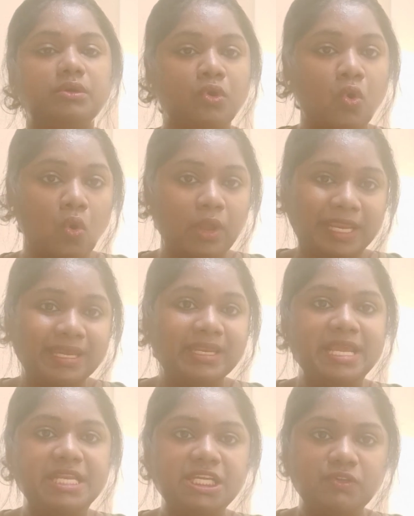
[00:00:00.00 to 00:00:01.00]
go in
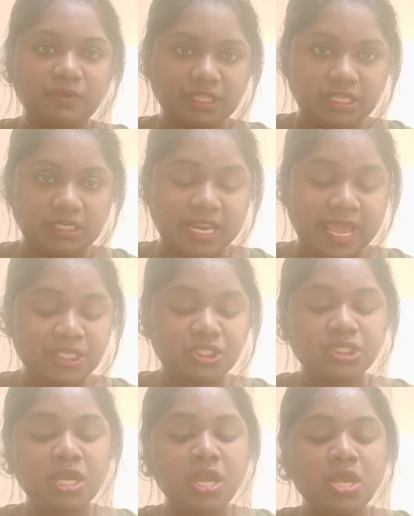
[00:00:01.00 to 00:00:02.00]
detail with the
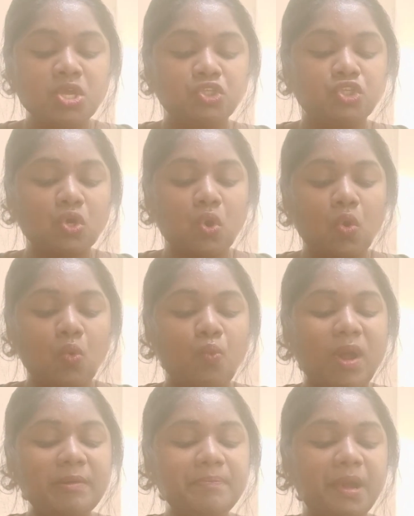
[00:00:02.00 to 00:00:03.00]
text. So
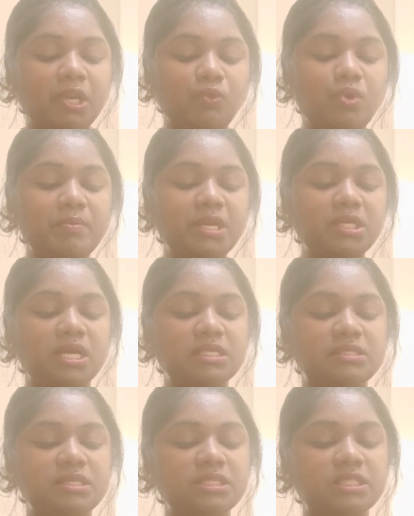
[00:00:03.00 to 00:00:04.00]
One Part Women consists